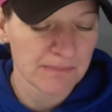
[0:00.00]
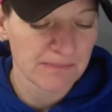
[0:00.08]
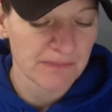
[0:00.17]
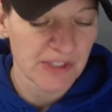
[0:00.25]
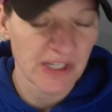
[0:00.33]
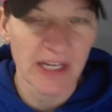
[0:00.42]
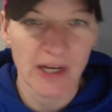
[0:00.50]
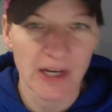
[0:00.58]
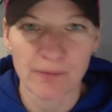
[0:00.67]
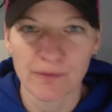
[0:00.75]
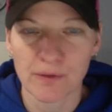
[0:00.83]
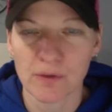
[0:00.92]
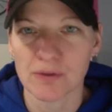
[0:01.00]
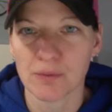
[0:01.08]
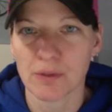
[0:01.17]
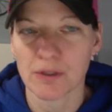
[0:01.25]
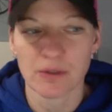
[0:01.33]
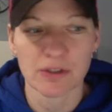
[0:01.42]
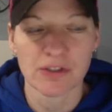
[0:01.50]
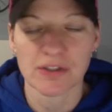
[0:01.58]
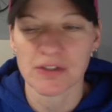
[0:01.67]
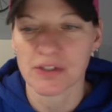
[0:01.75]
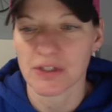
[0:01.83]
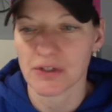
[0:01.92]
is that helpful? What
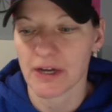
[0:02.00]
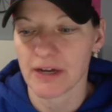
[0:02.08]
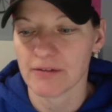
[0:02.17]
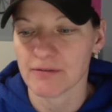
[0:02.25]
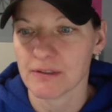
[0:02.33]
questions do you have?